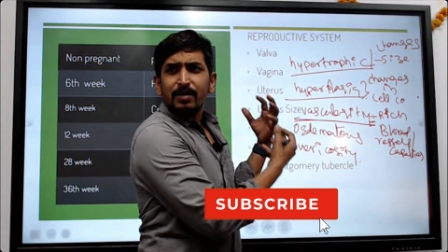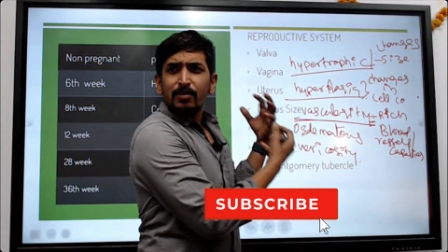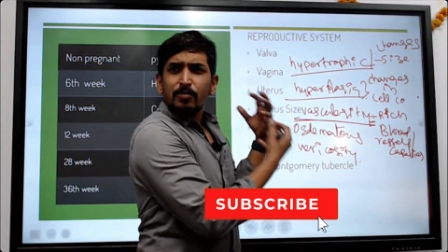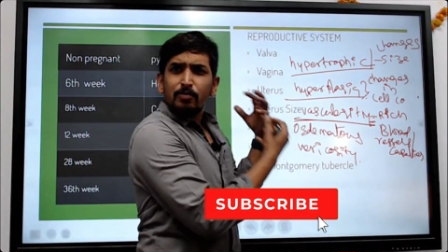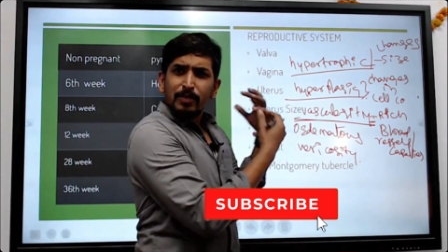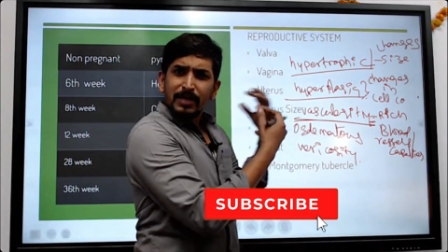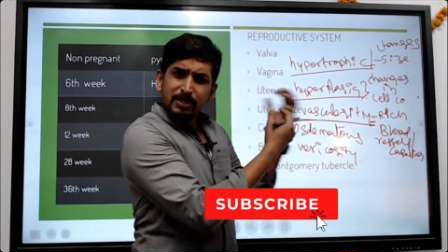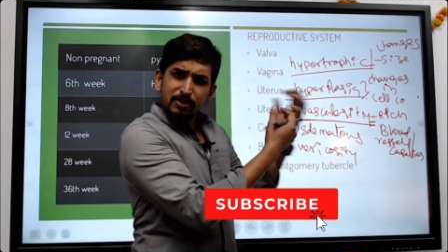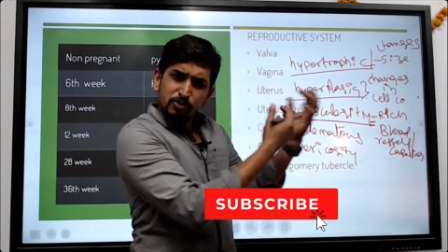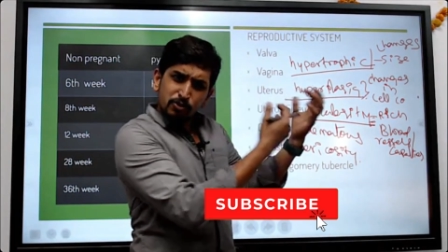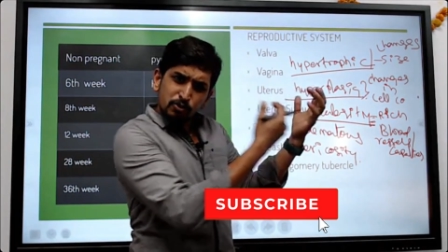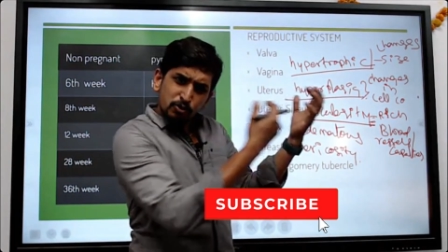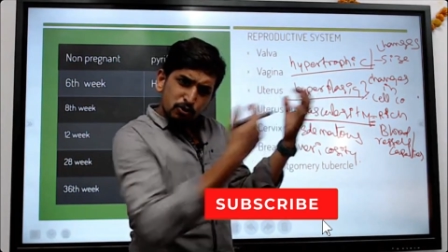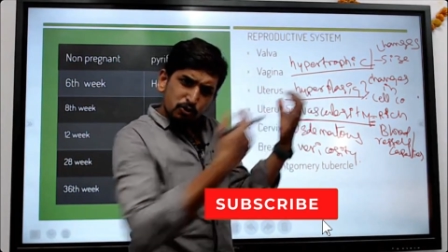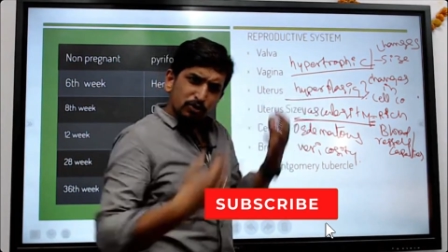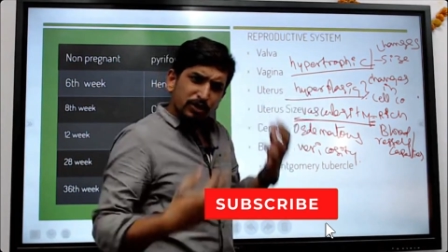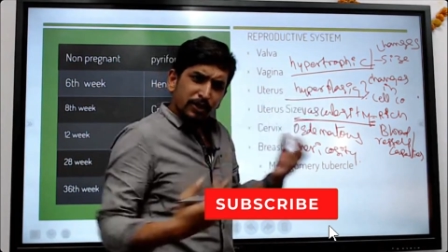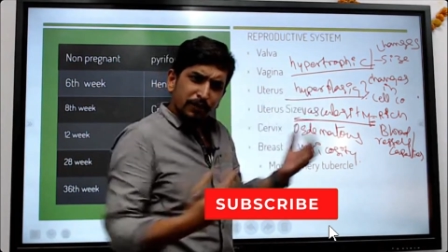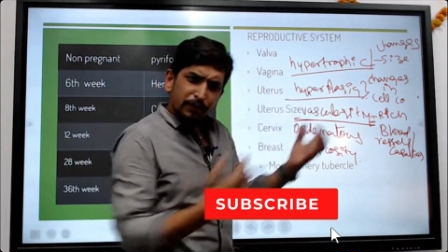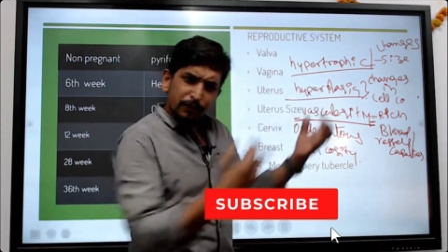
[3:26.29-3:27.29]
But due
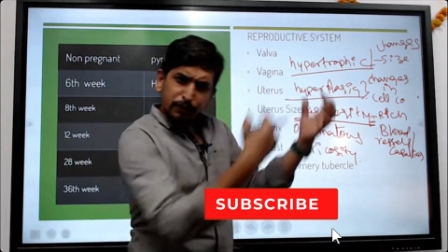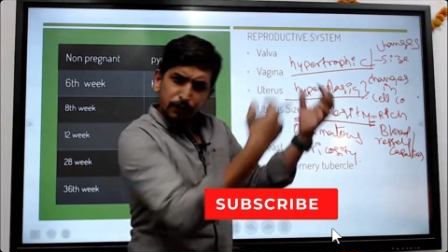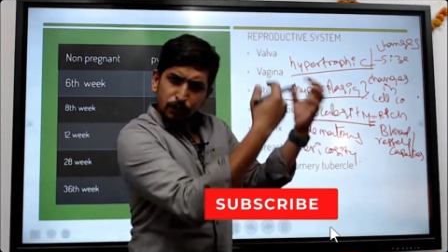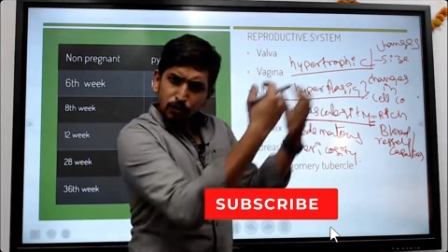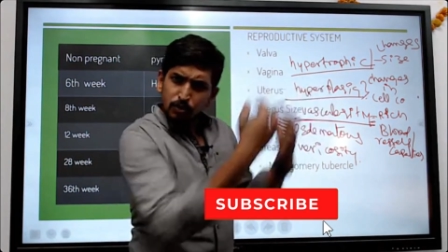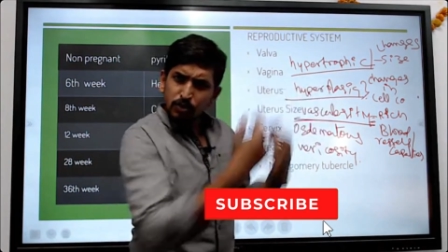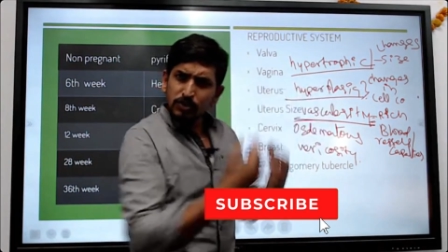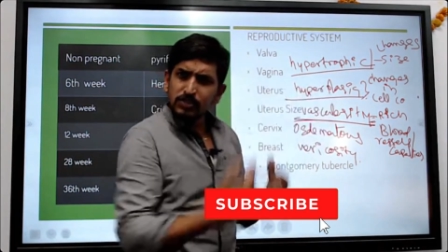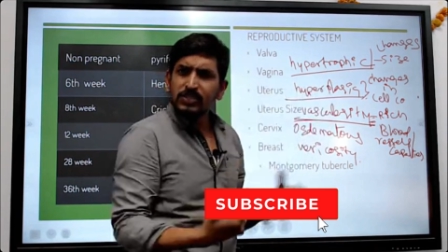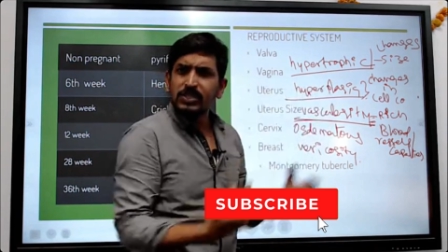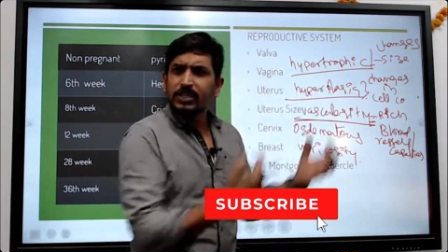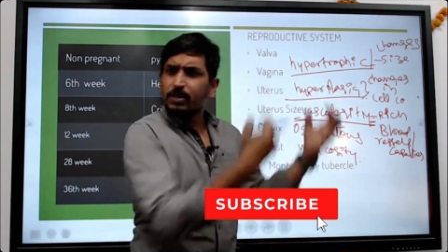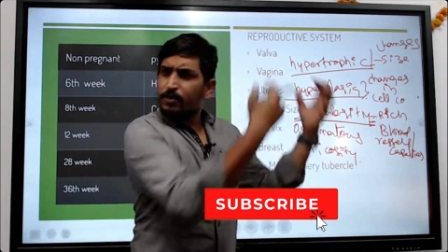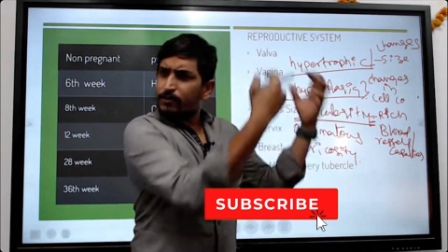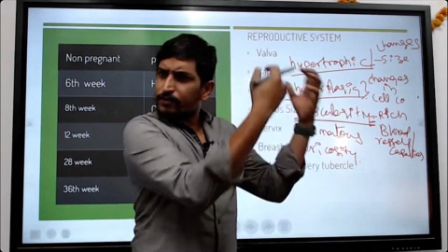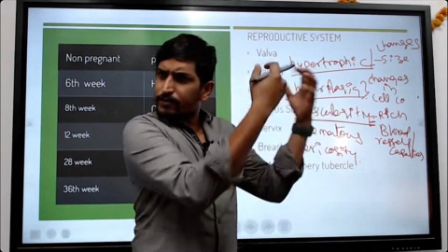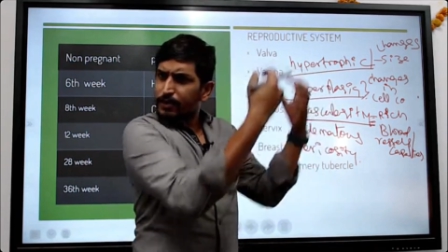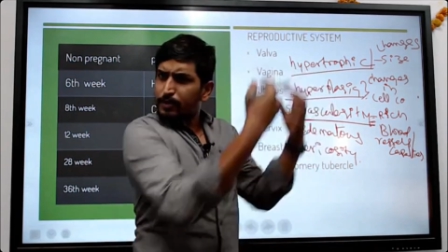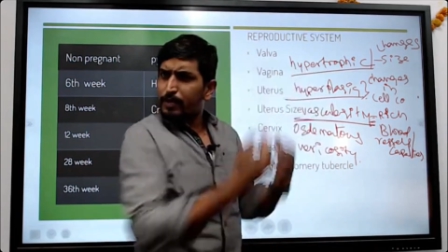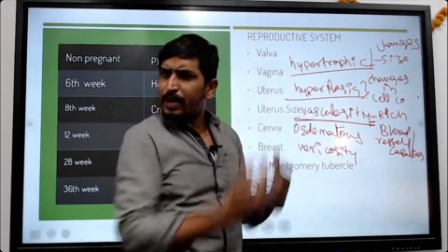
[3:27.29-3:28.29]
to the forcing
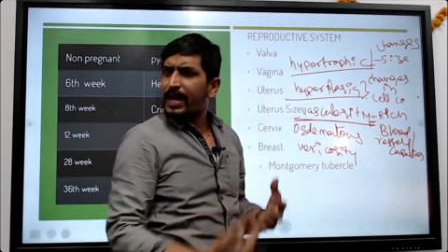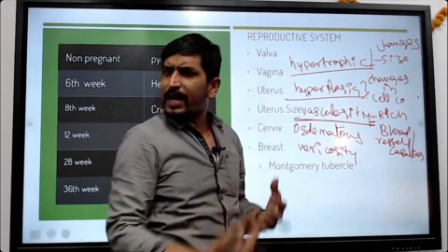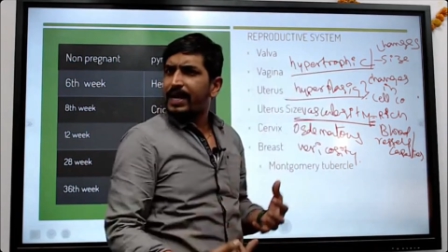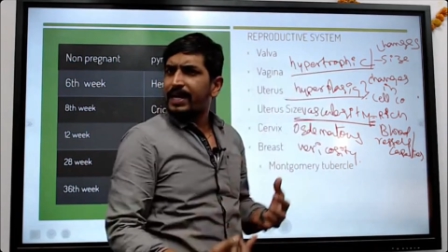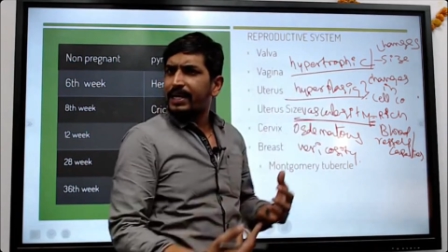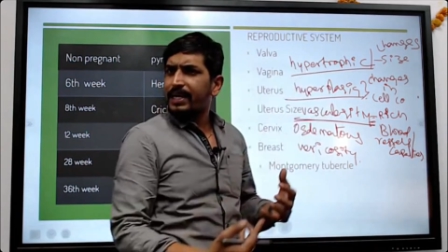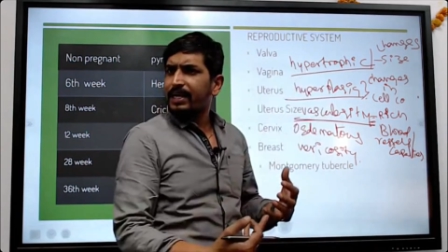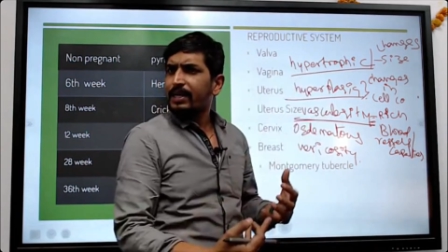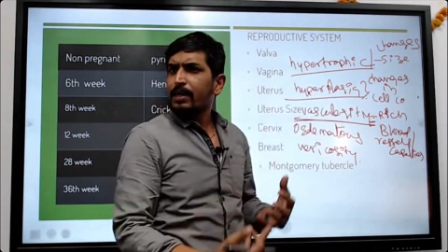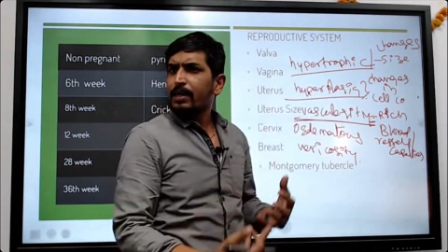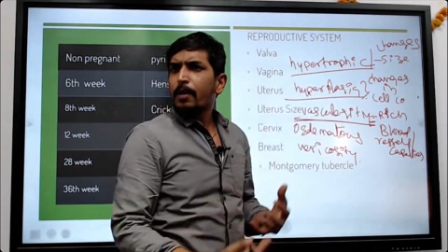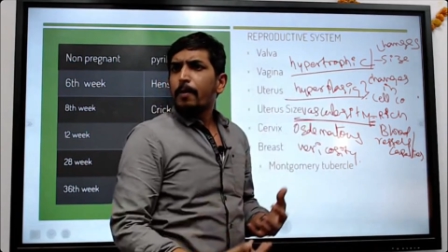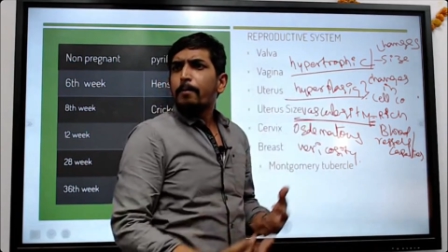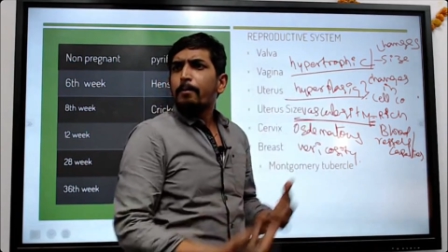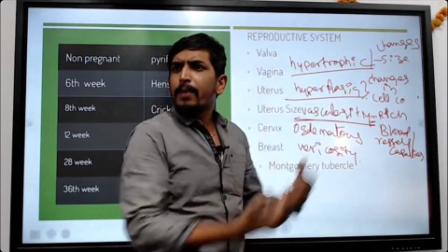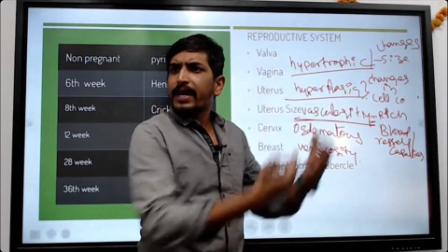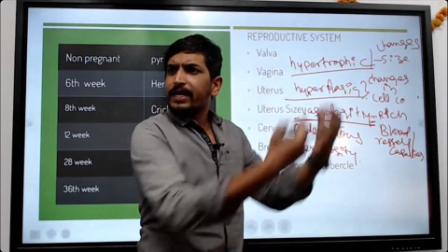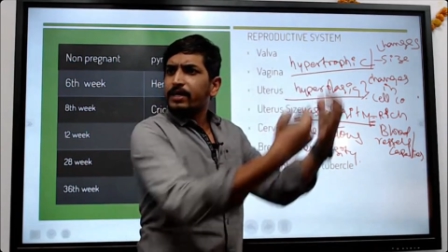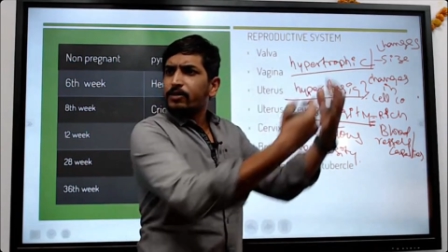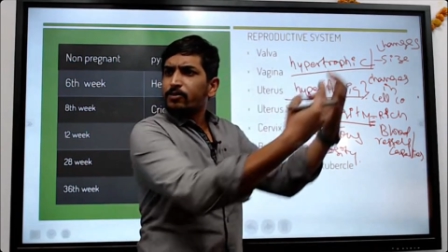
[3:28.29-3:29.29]
of the blood,
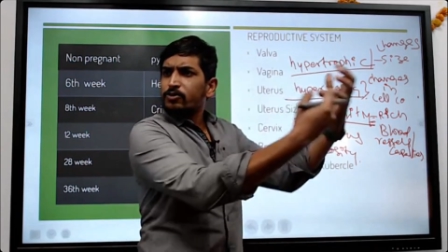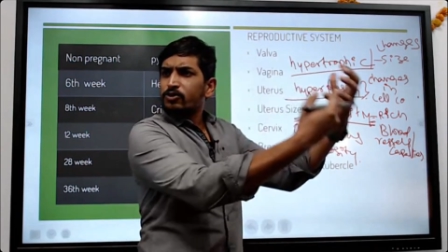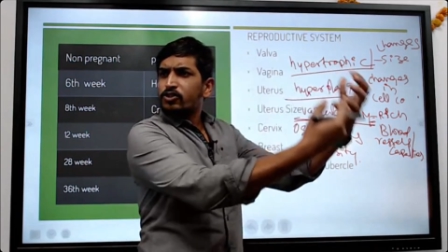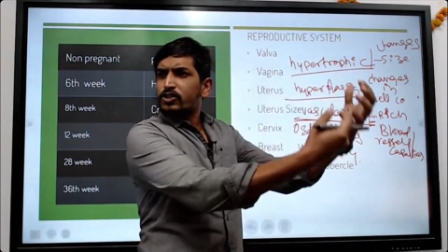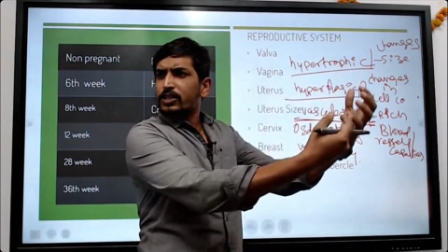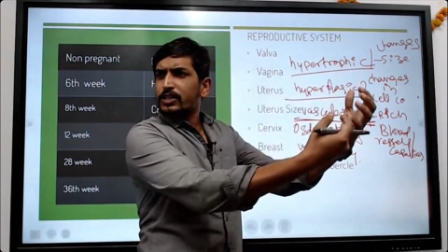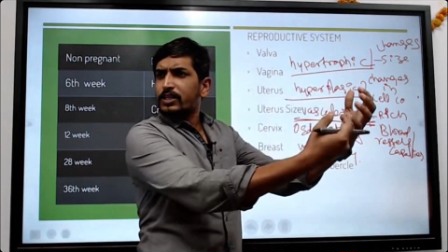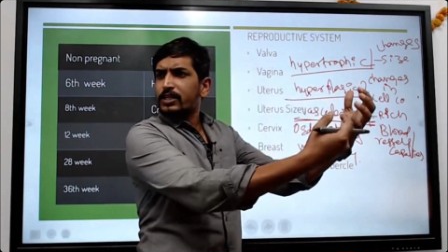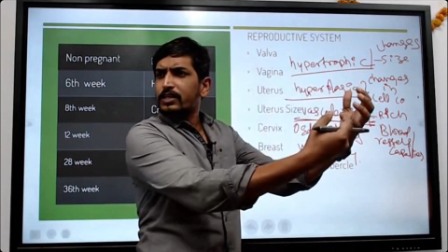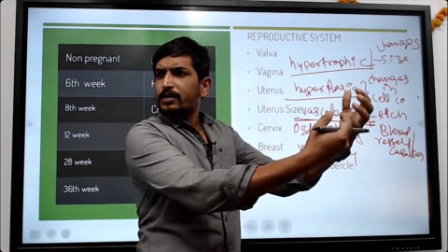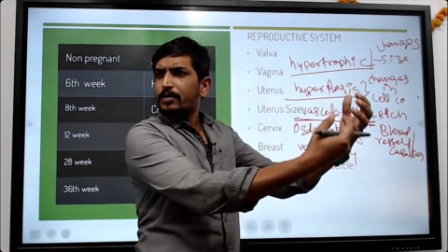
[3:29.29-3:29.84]
pai nunchi